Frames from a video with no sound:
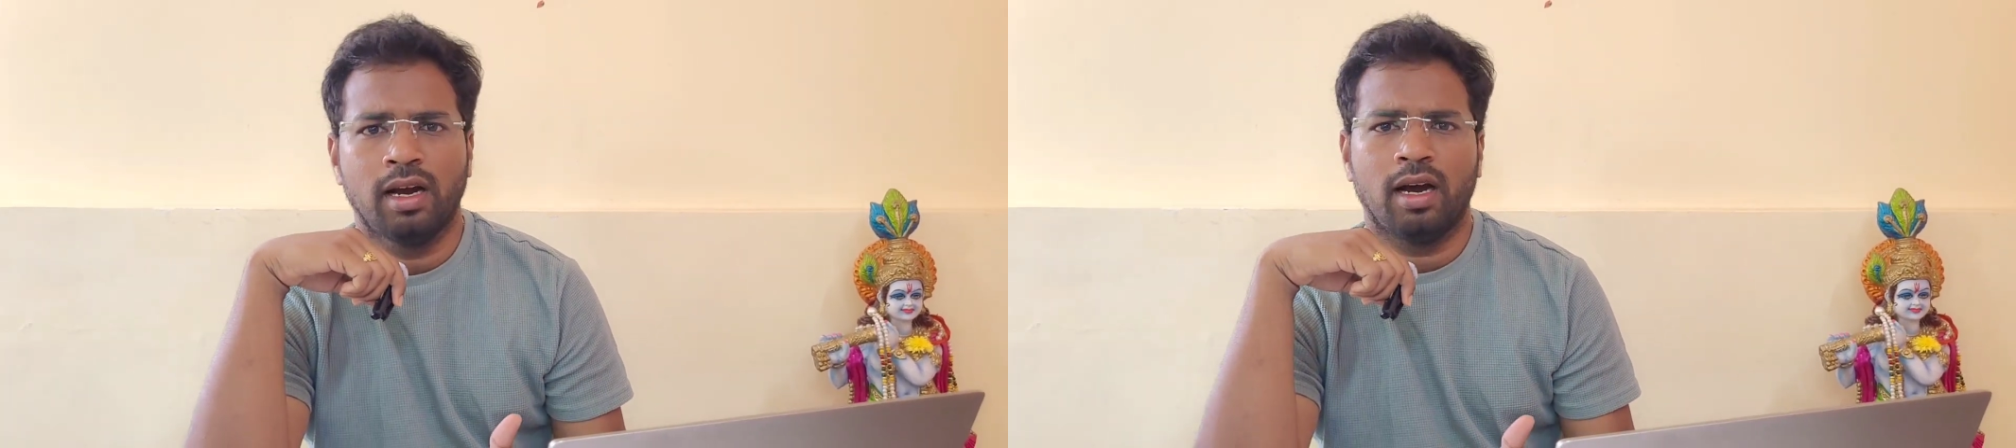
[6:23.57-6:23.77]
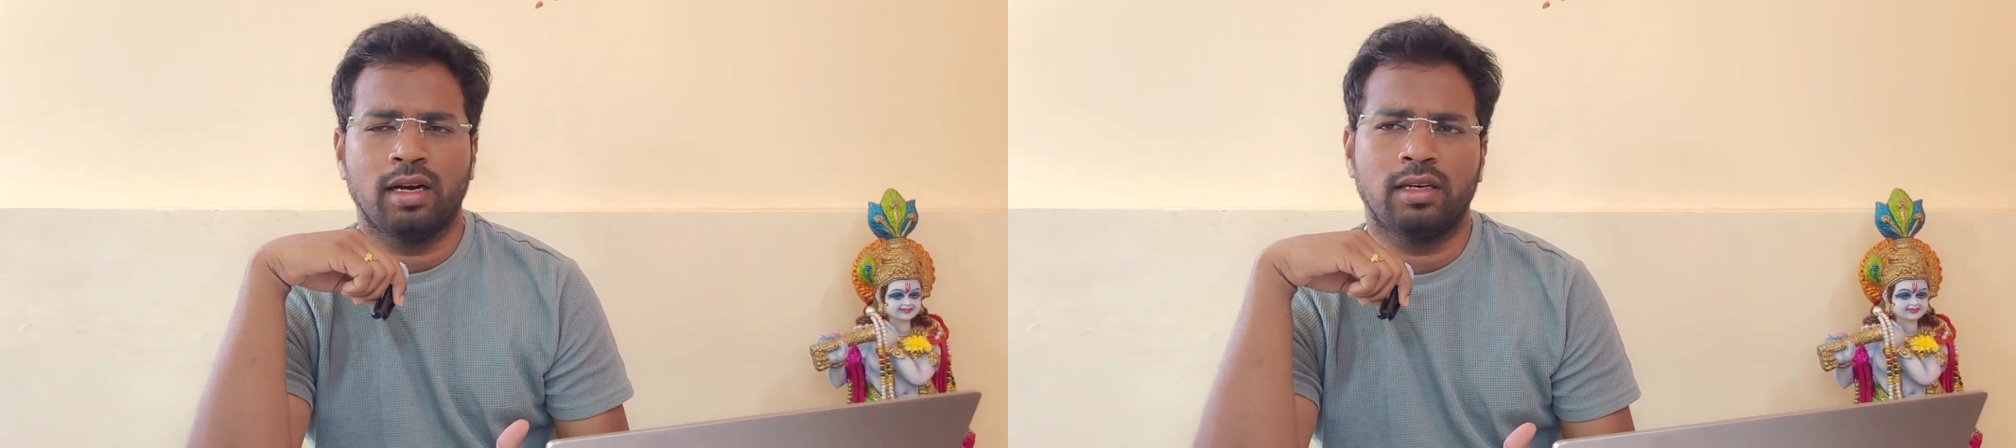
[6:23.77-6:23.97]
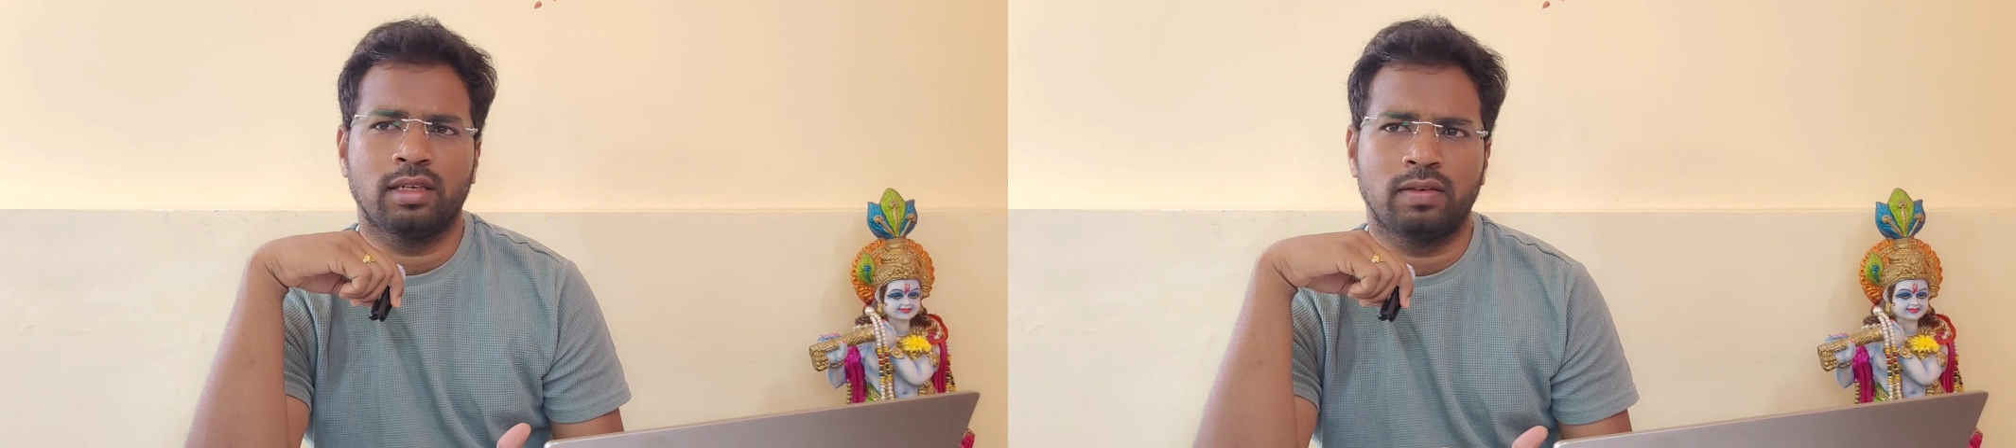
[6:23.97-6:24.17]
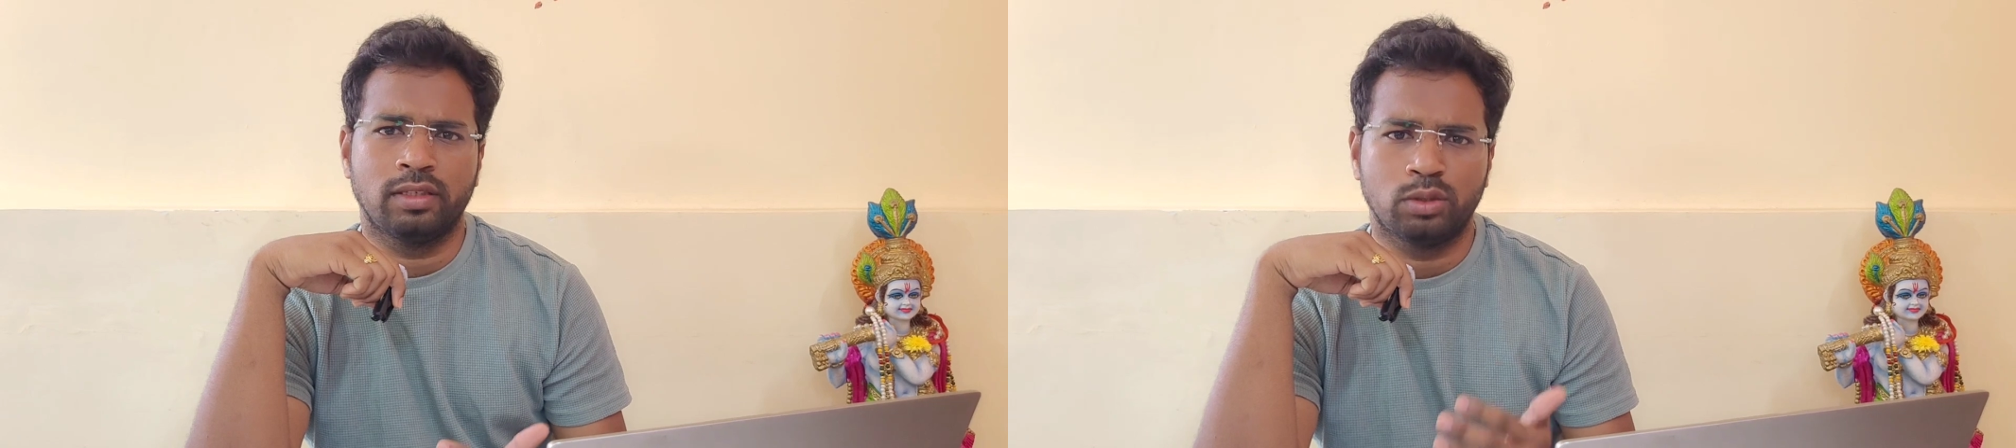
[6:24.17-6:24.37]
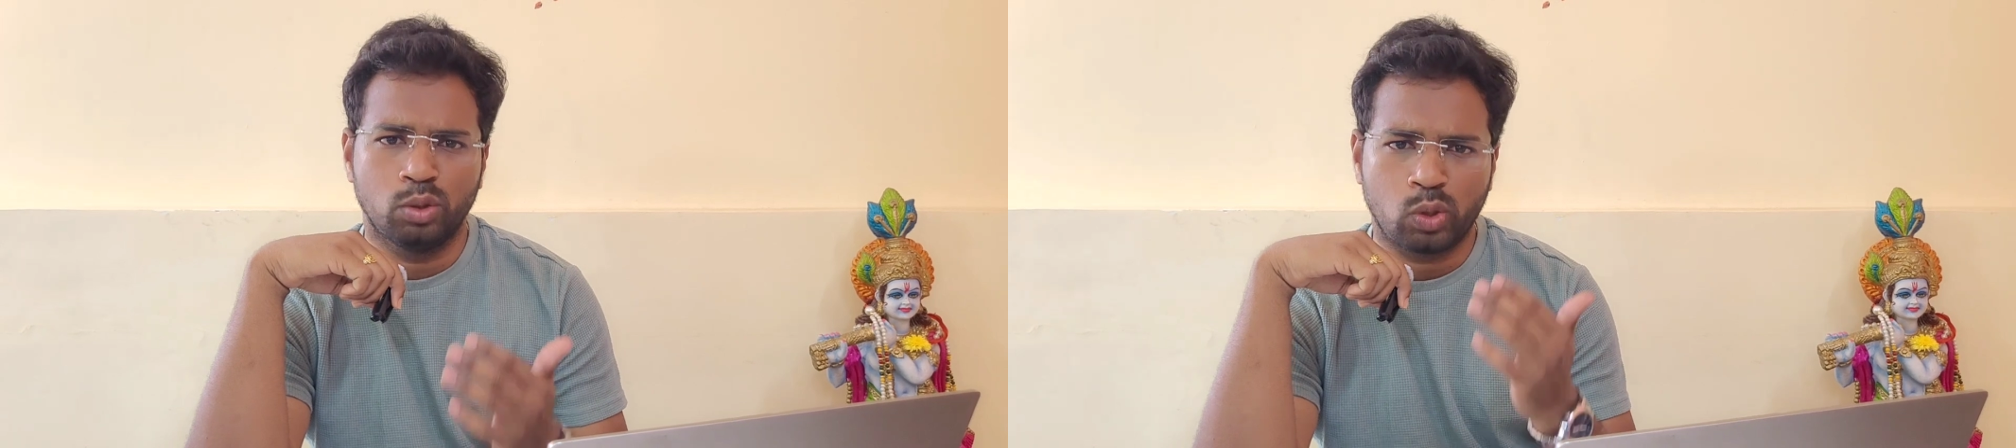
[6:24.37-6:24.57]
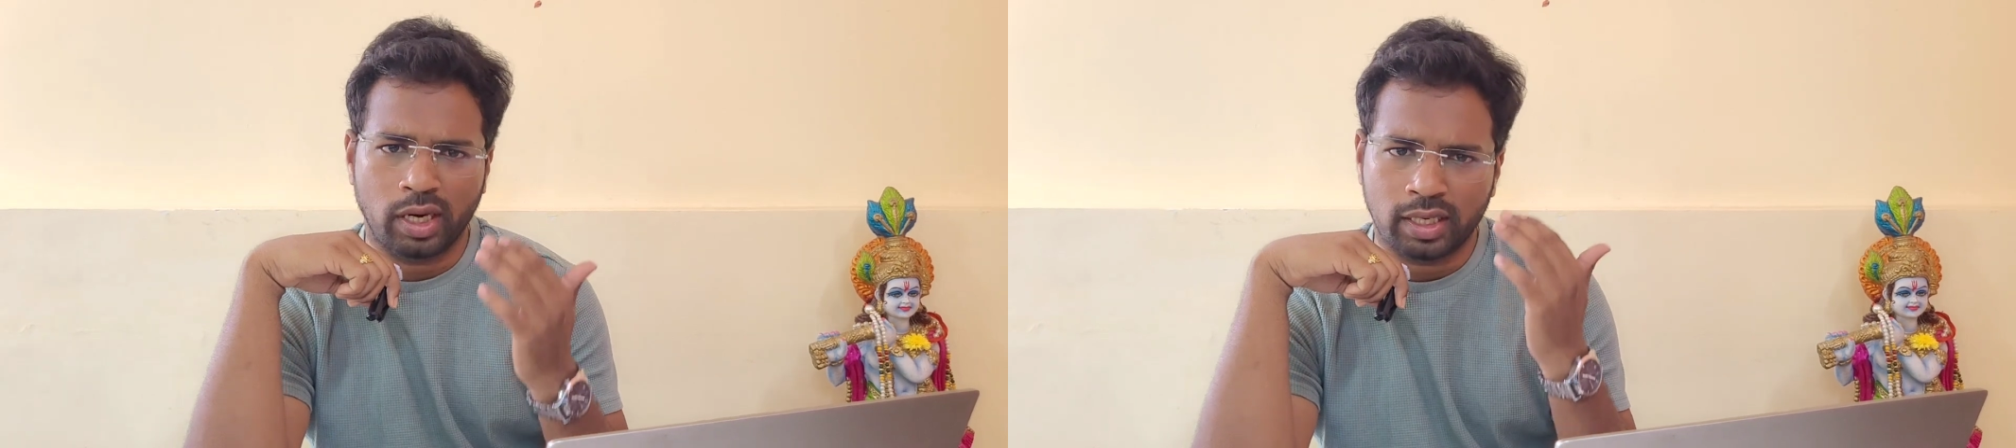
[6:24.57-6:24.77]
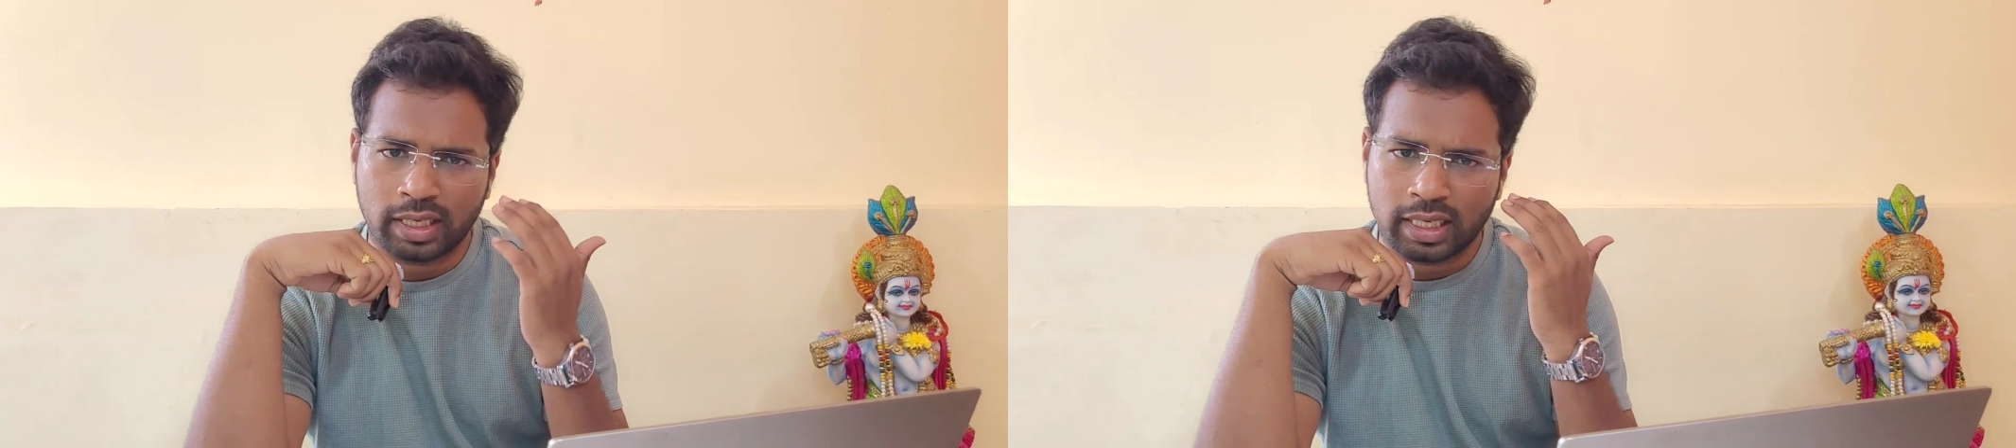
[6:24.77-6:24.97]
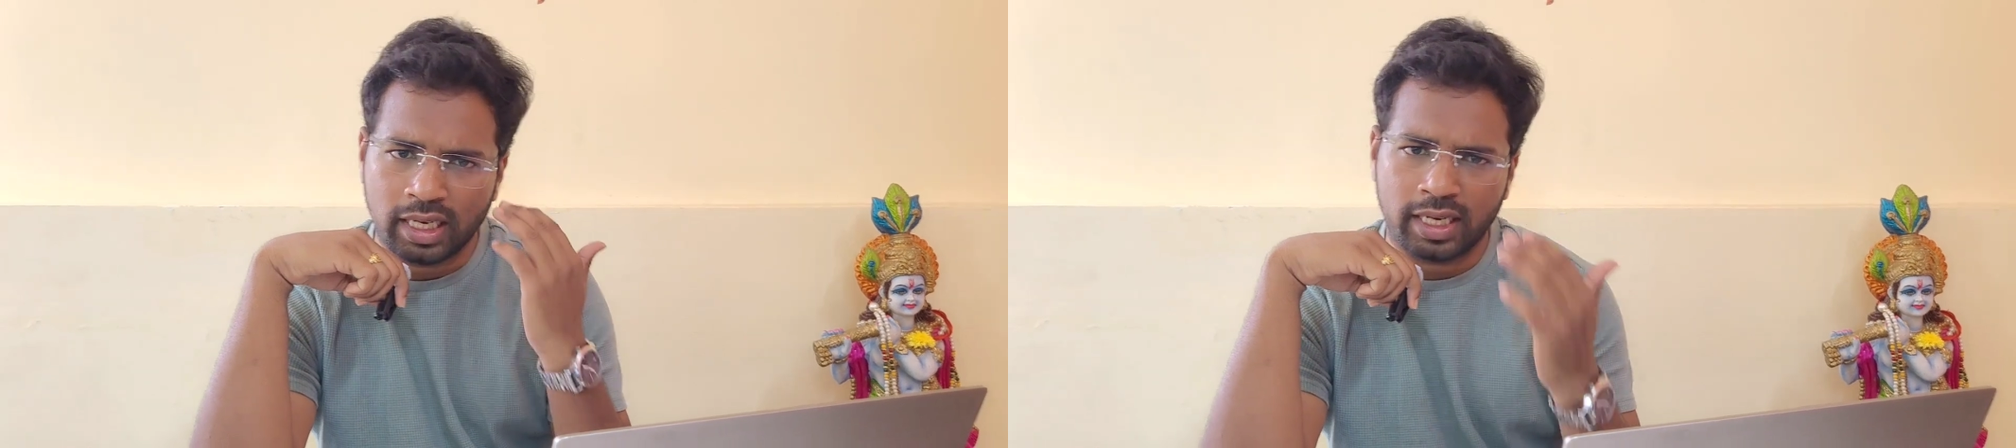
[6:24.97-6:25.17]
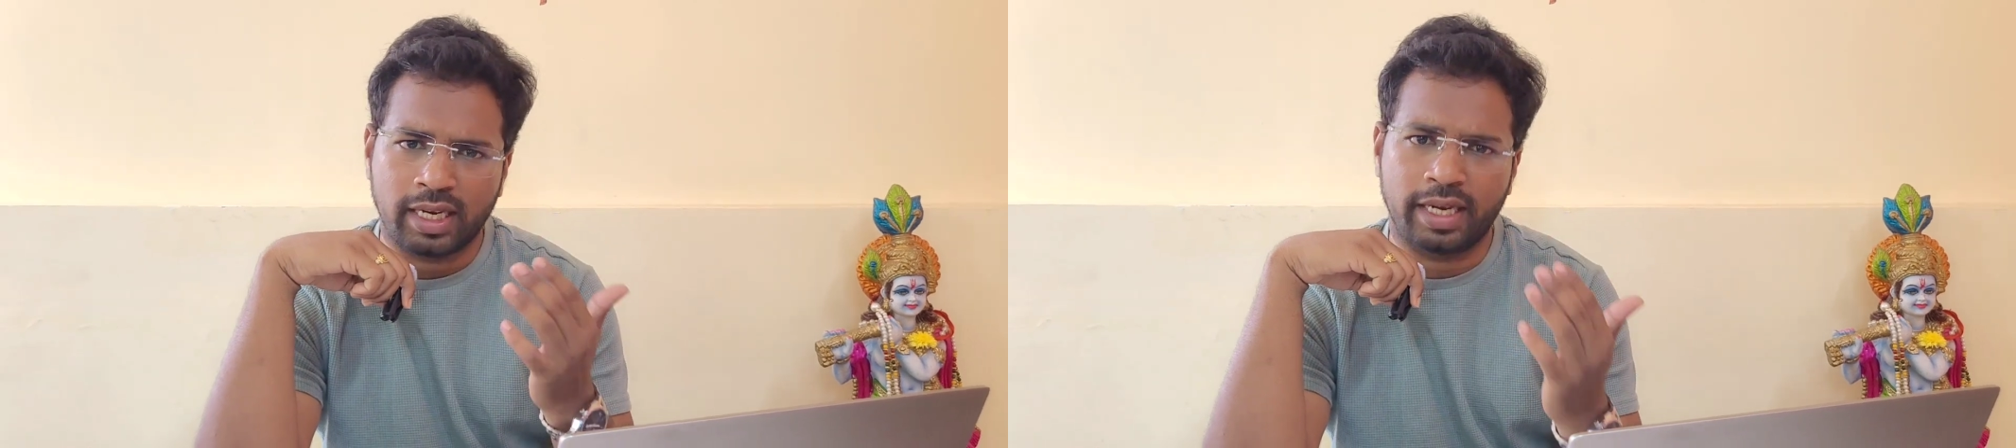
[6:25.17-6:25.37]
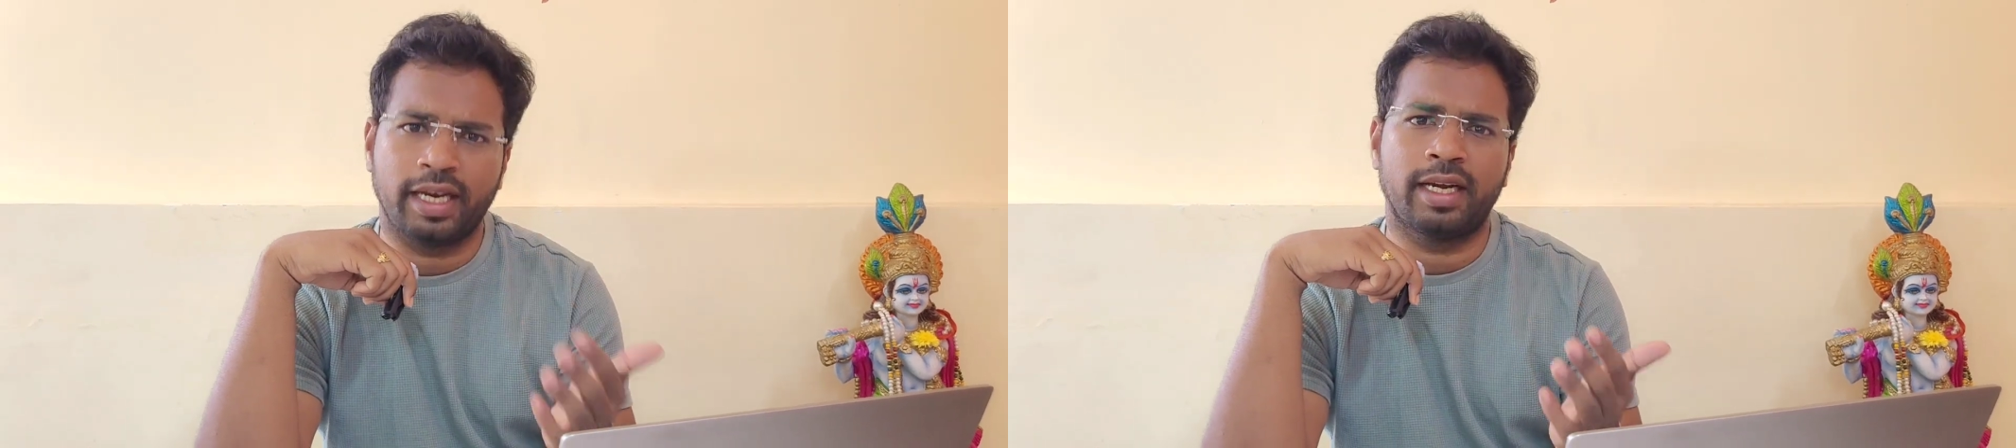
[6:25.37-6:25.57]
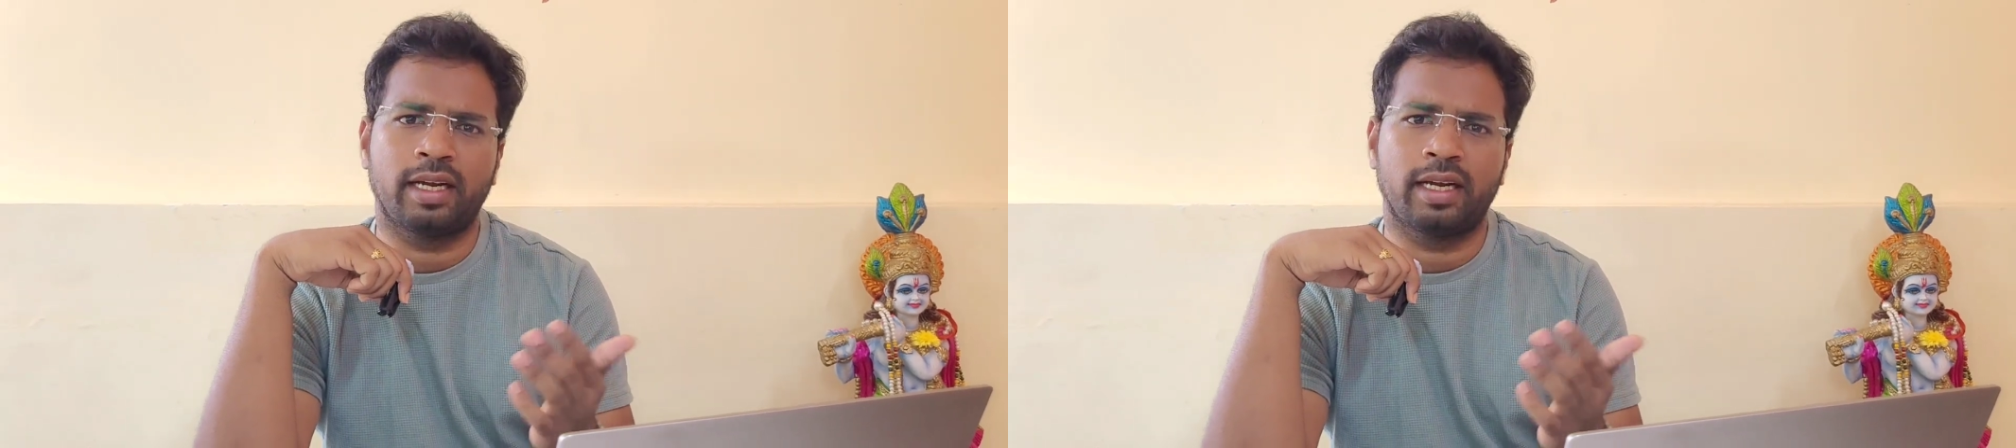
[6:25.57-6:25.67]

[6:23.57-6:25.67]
Otherwise you can click create